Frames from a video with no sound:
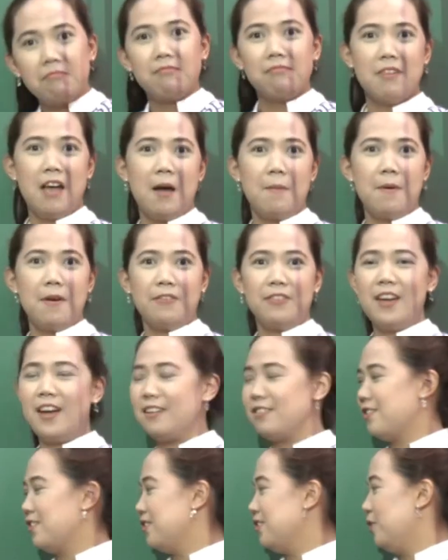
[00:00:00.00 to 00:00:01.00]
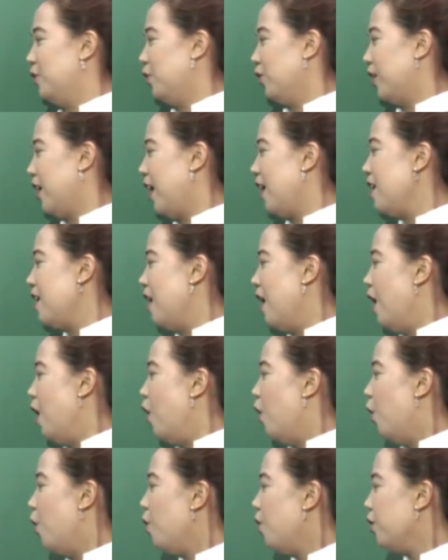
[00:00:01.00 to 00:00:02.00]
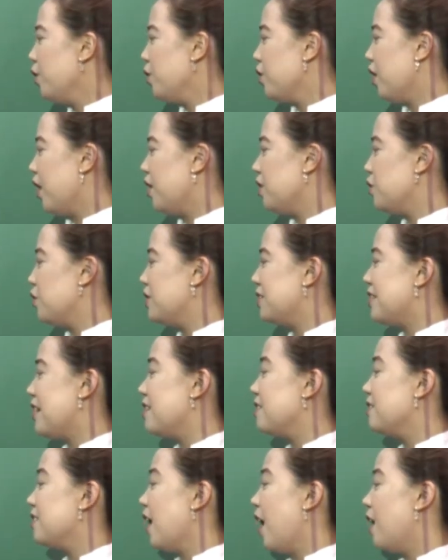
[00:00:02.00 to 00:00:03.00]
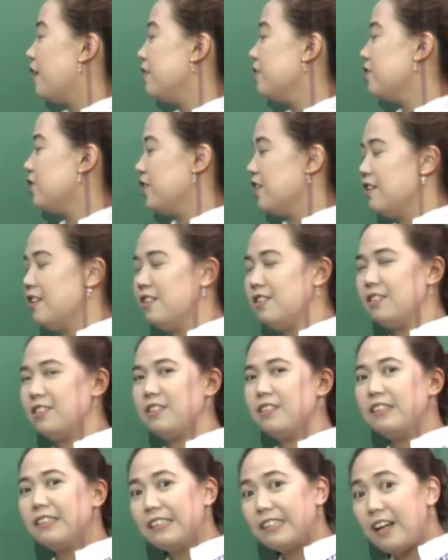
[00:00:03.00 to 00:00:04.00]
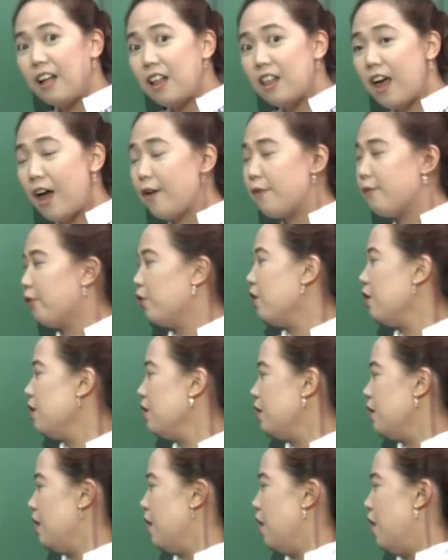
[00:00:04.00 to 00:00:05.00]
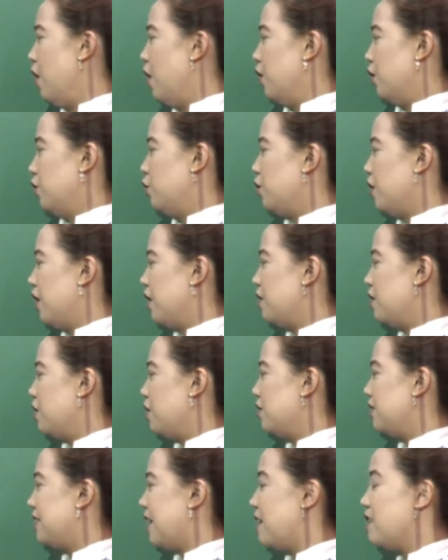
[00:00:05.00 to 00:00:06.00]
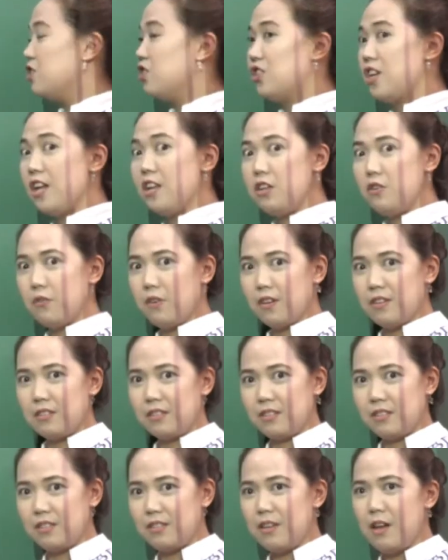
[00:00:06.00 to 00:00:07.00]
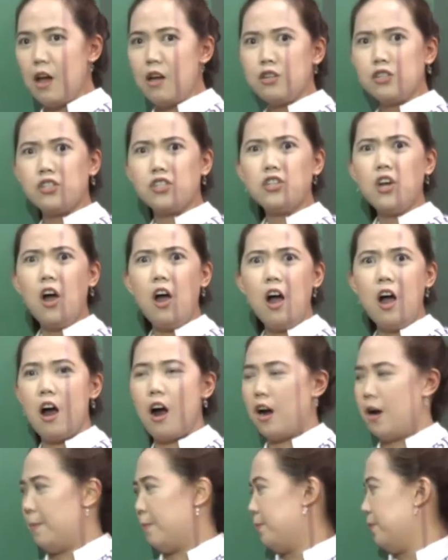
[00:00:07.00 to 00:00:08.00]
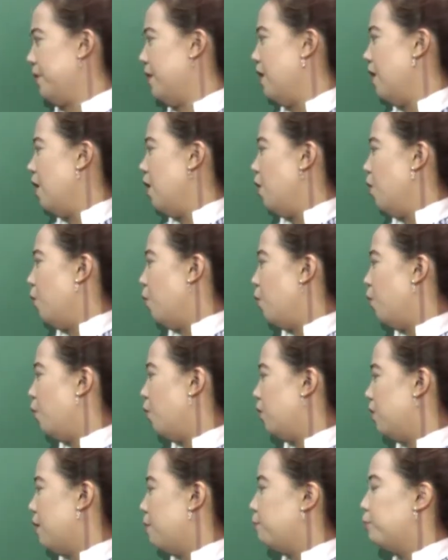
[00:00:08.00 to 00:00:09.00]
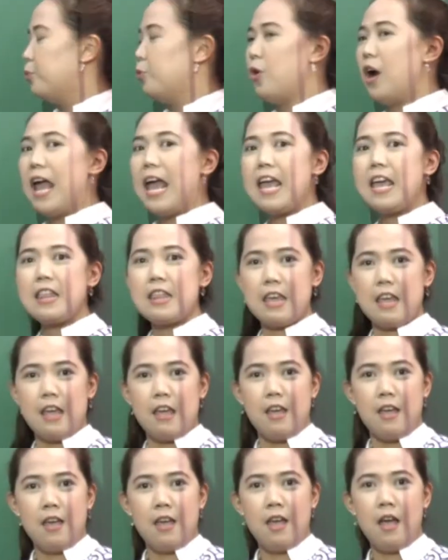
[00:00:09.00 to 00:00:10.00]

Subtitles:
How about that? Okay? Or you can use intelligent, clever. You can use ingenuous, sharp, or brainy,